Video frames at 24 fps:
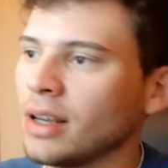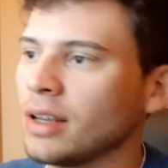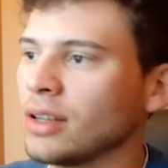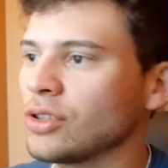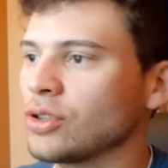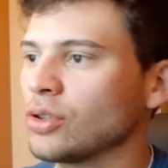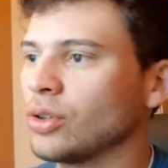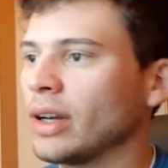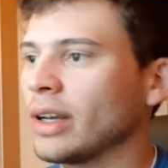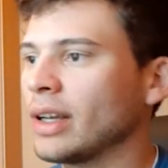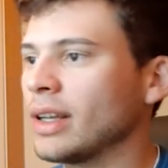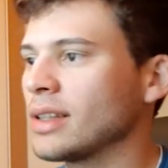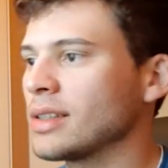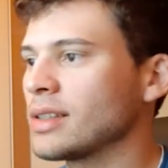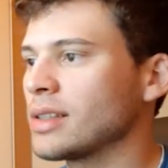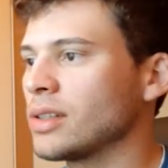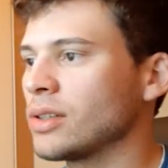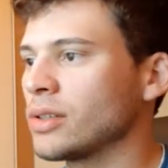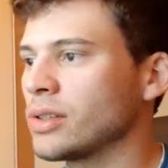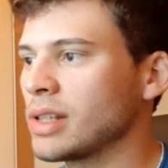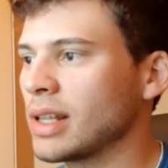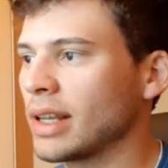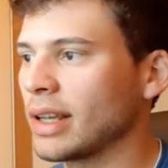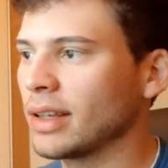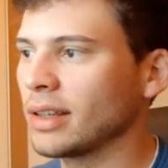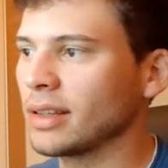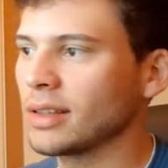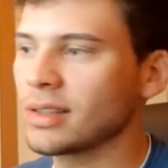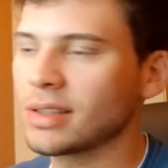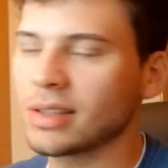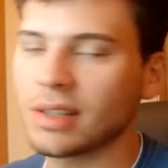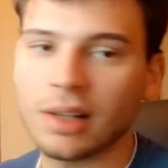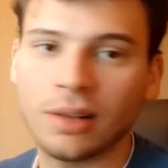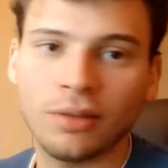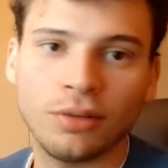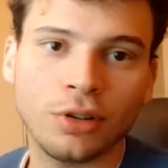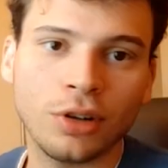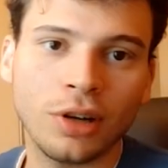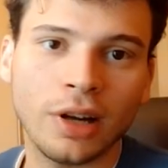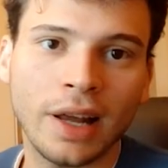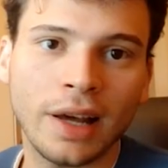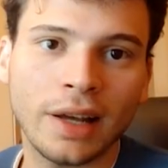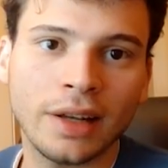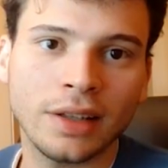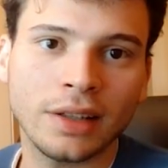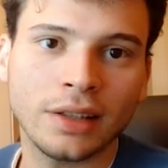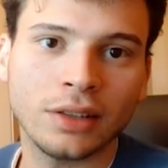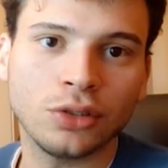So I guess there's like a silver
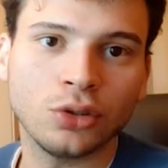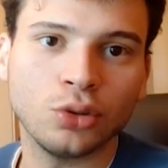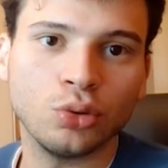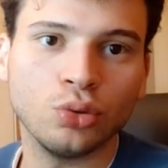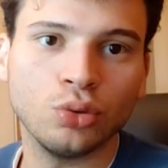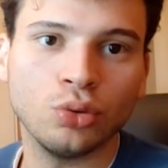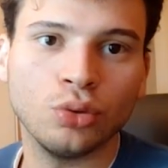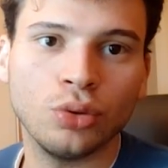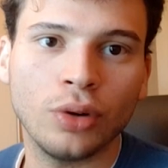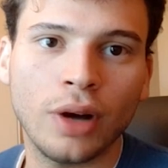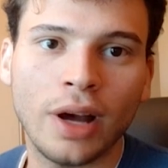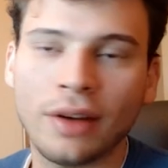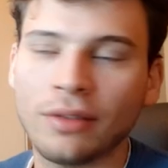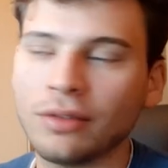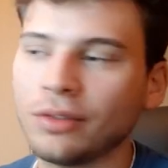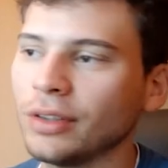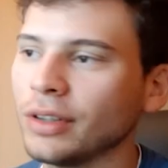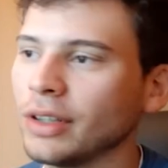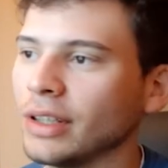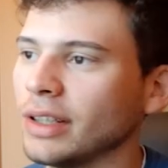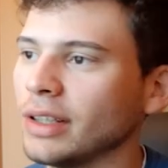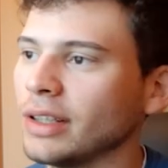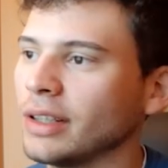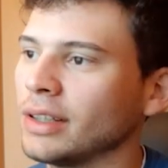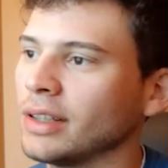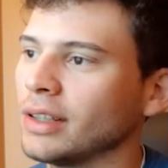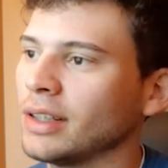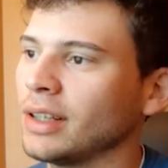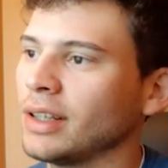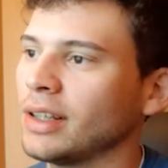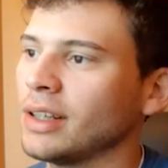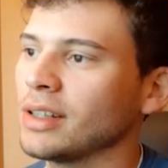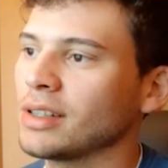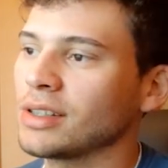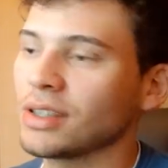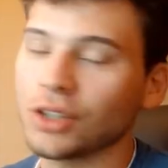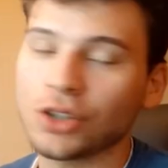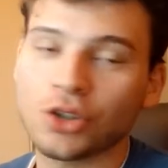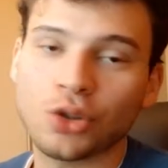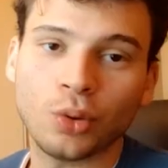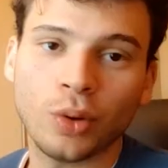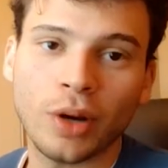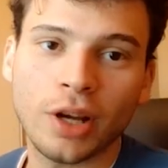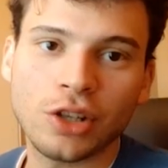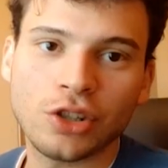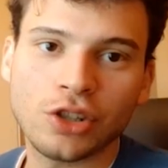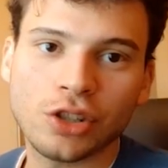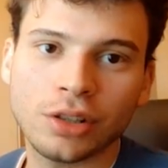lining to every
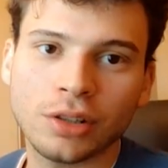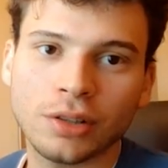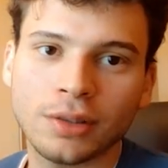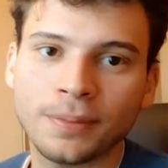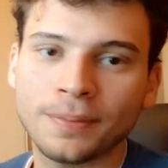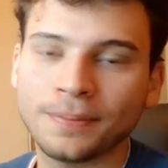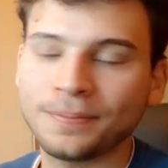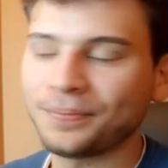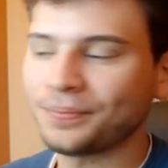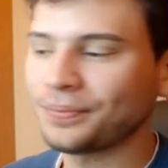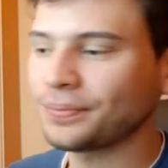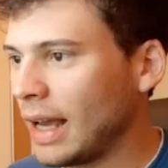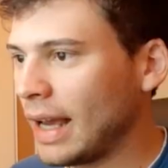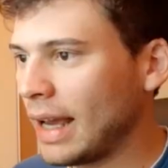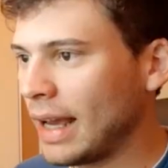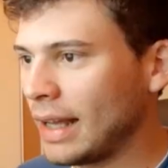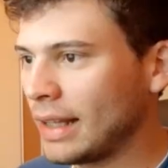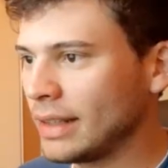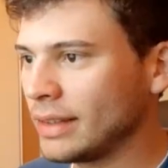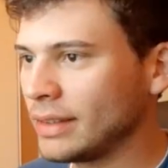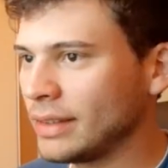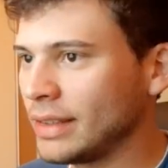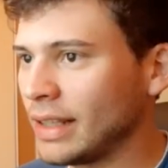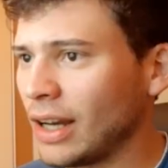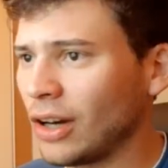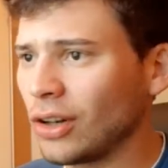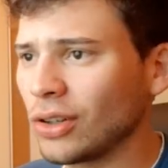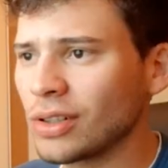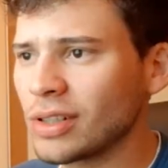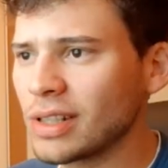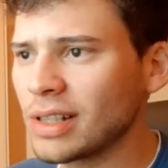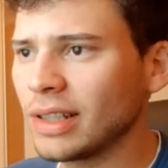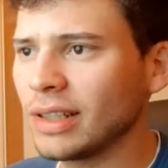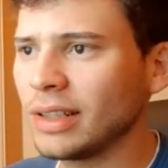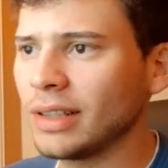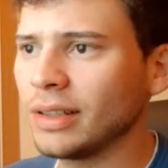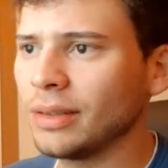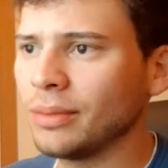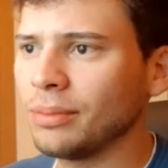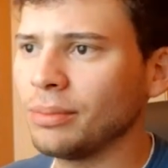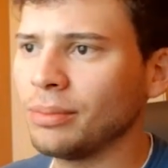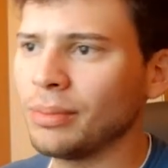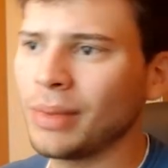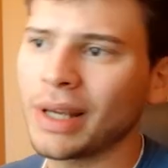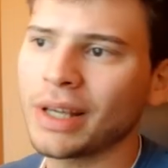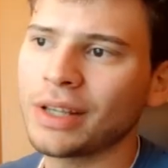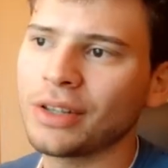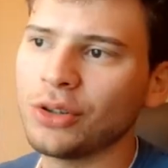situation and yeah honestly
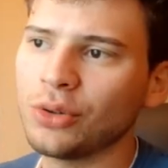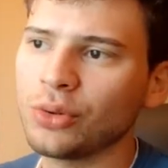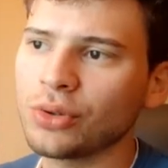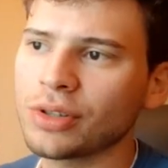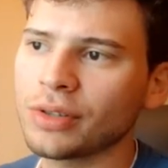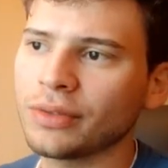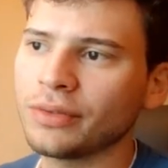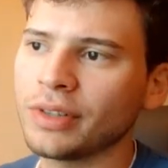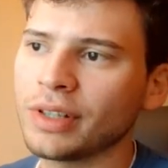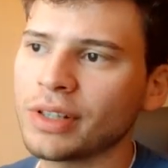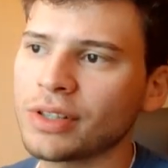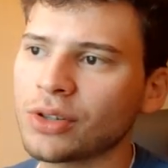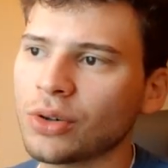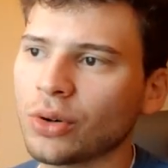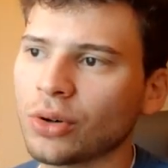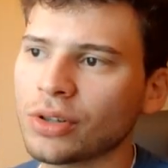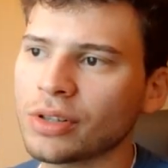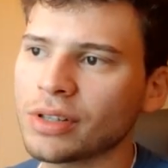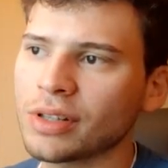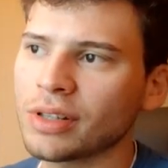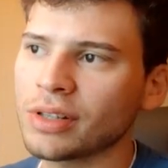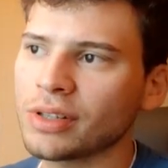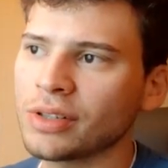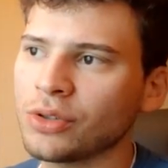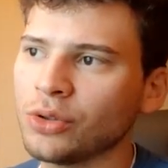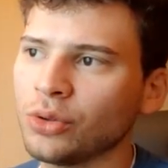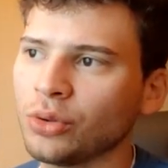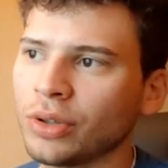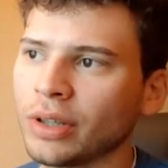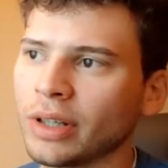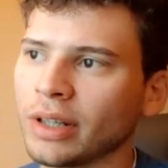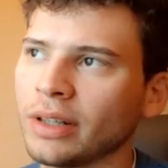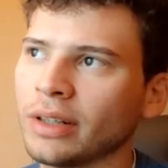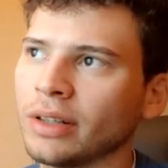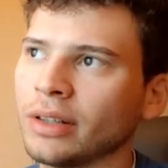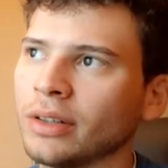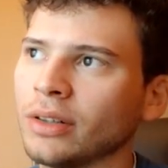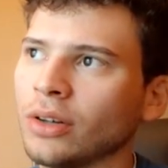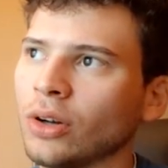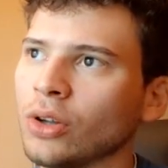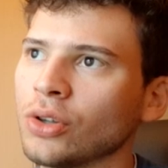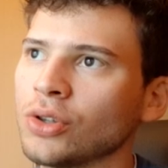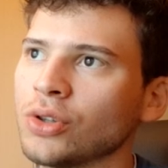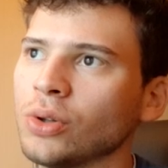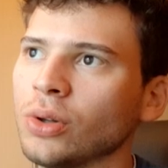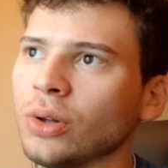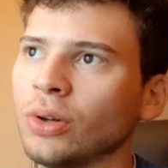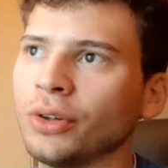make use of these courses you can
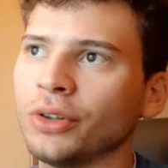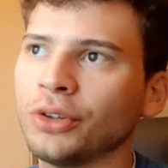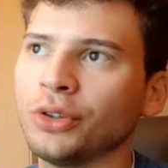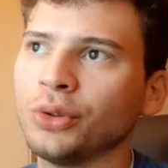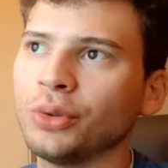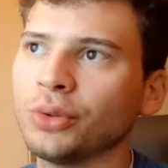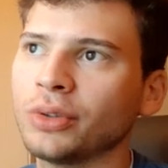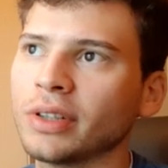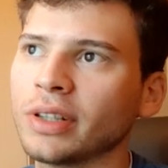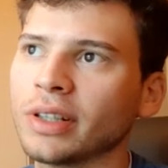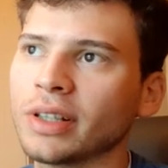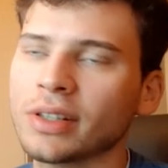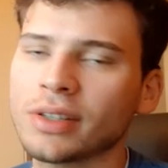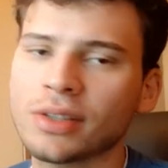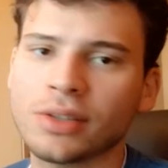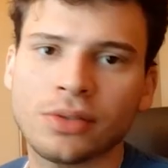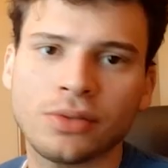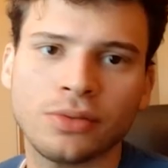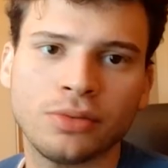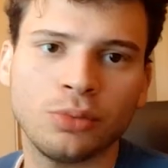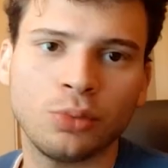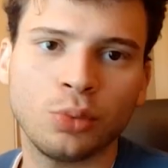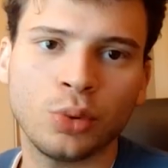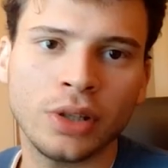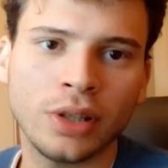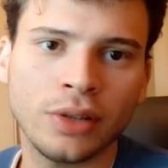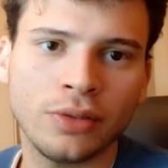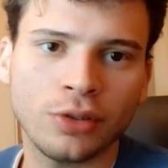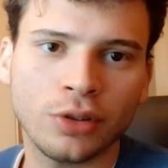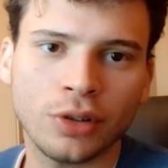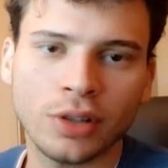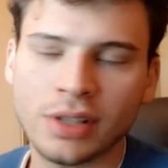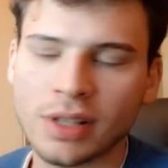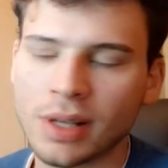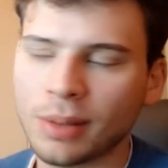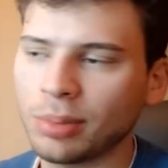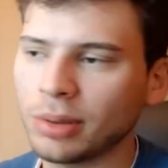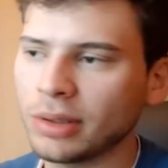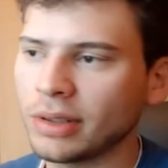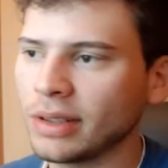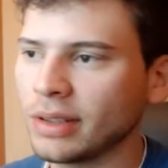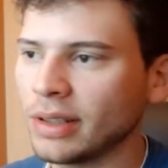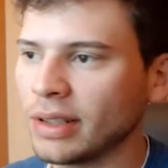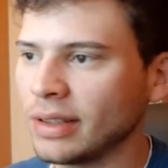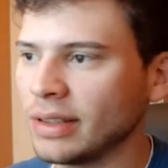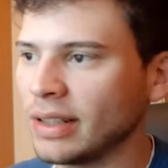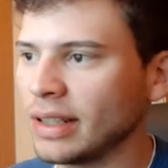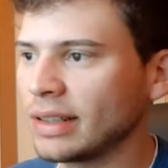also learn new things we for example
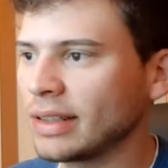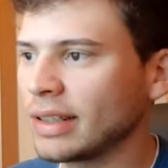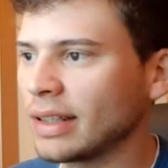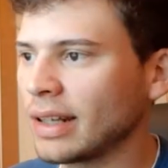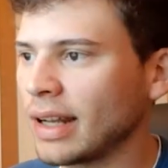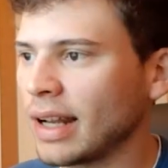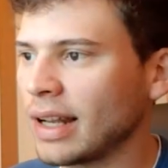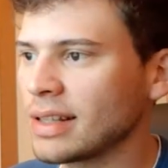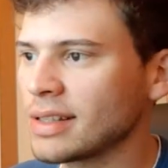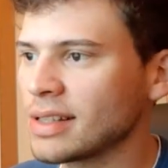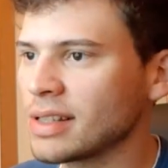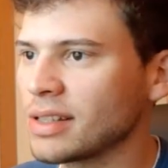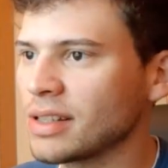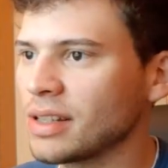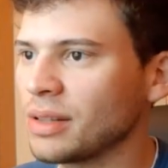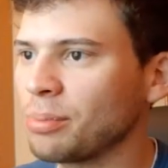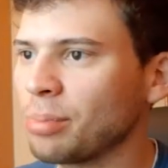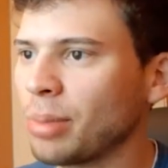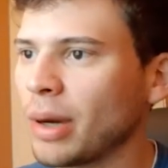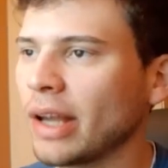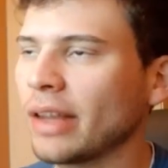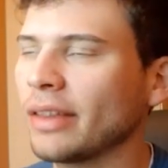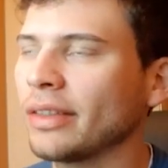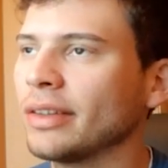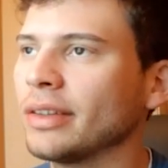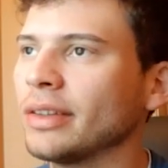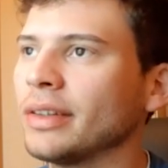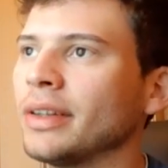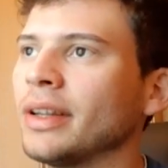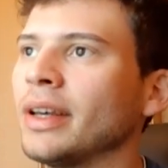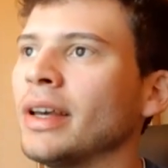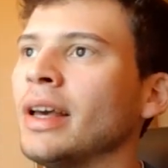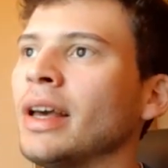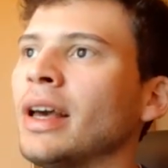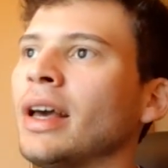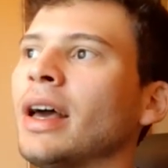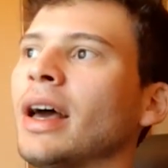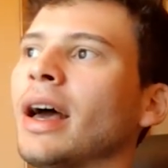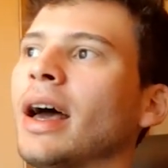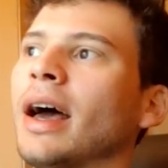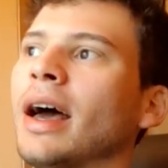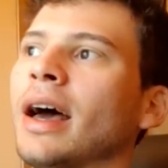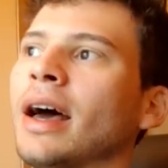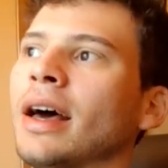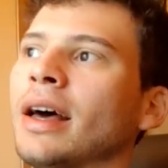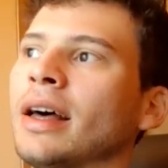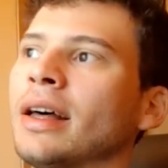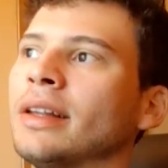did a data analysis in python
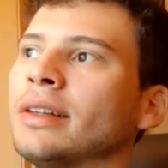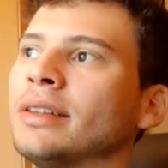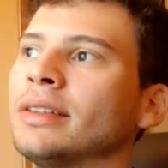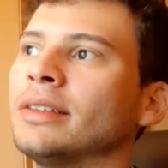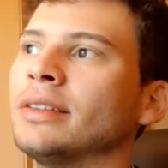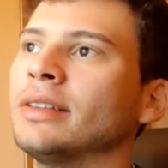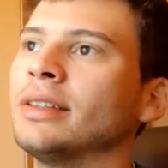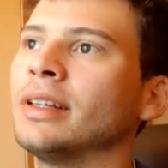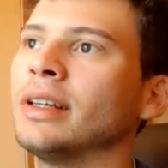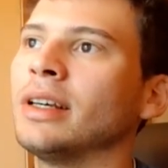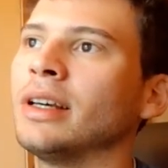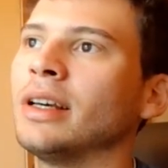and